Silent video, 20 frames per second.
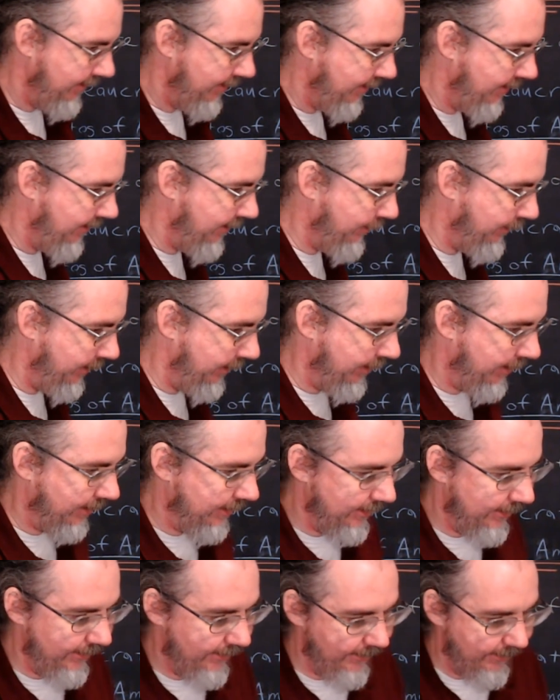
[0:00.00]
going on
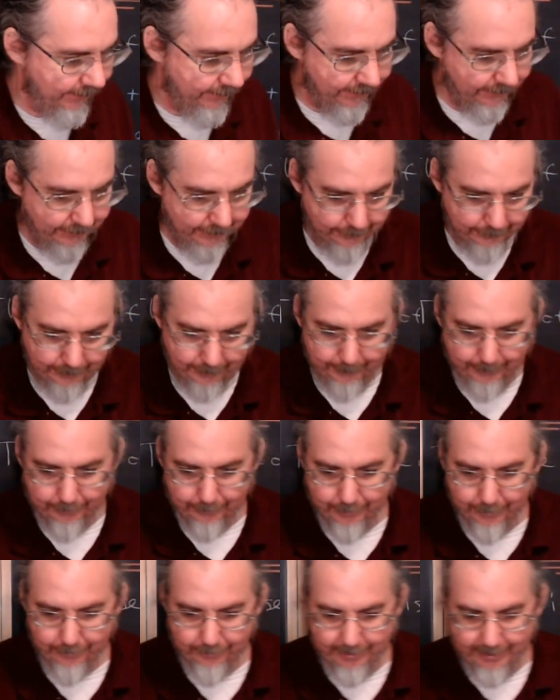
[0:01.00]
is, with the
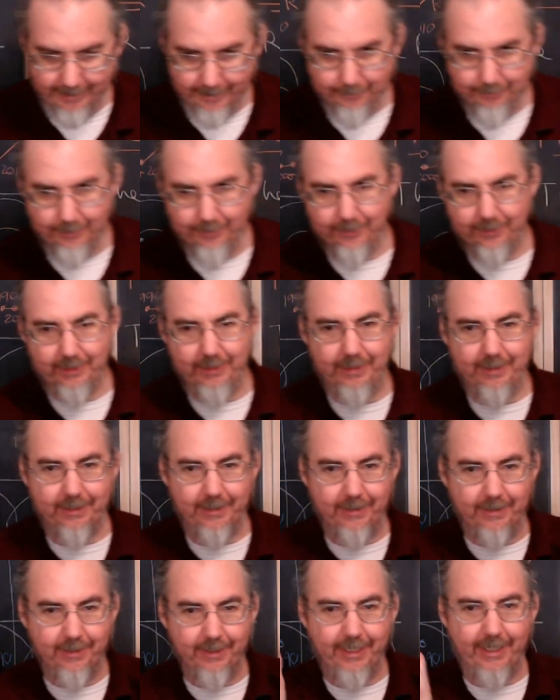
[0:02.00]
Monroe Doctrine, looking
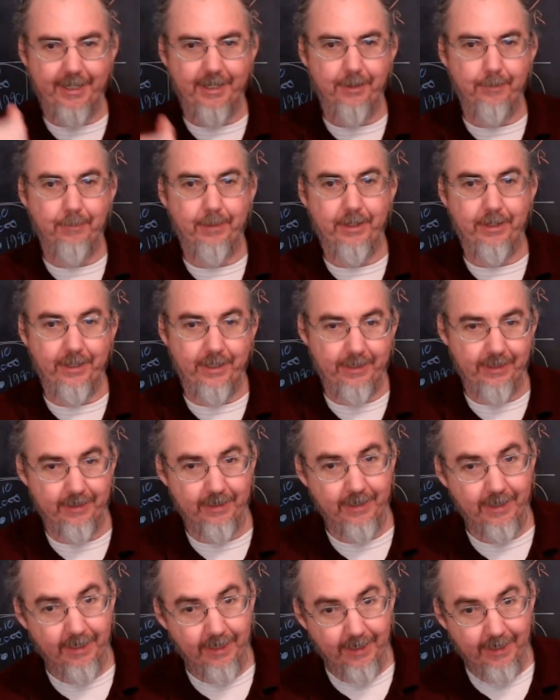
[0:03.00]
at Latin America,
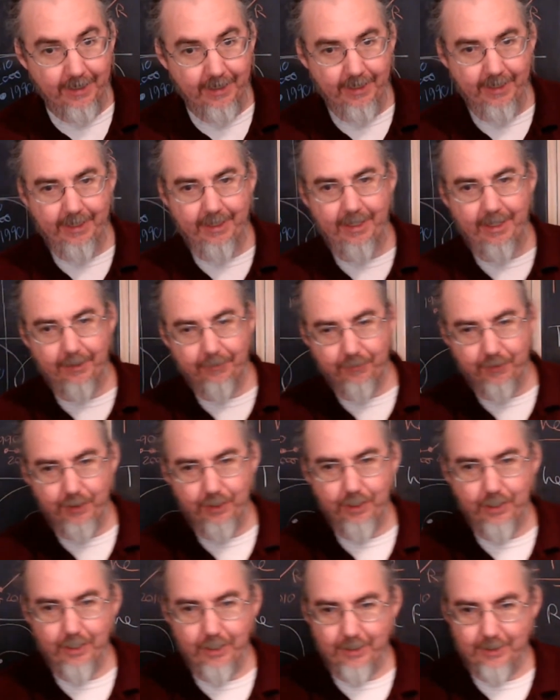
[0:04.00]
and
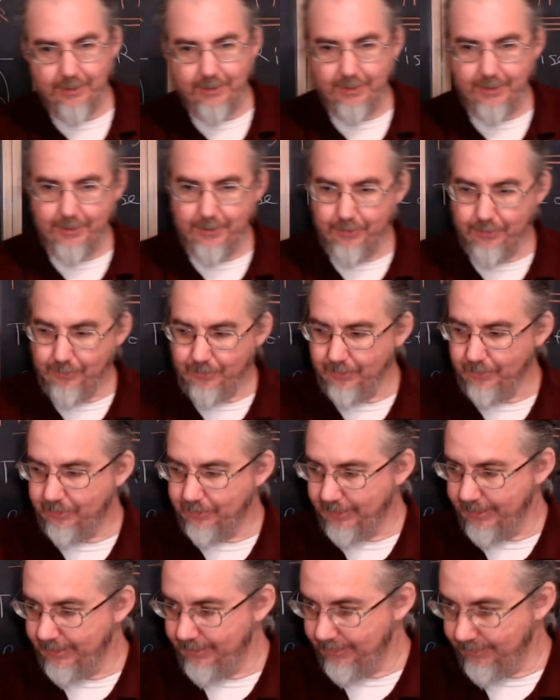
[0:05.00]
FDR continued the
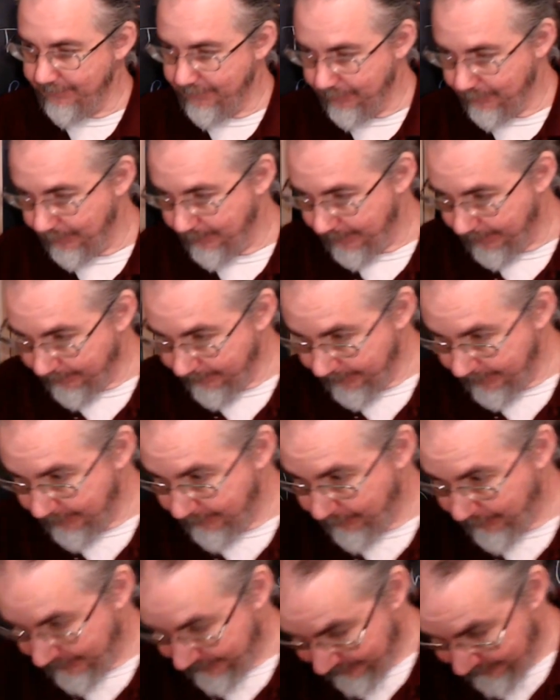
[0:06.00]
trend of the Republican
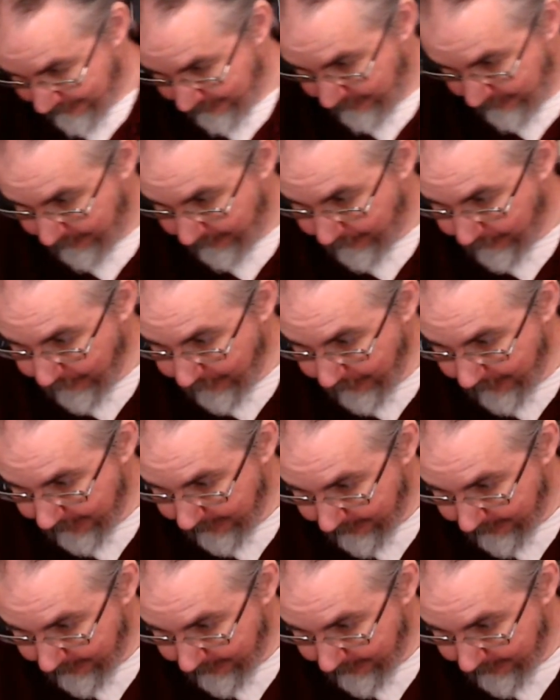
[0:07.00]
presidents before him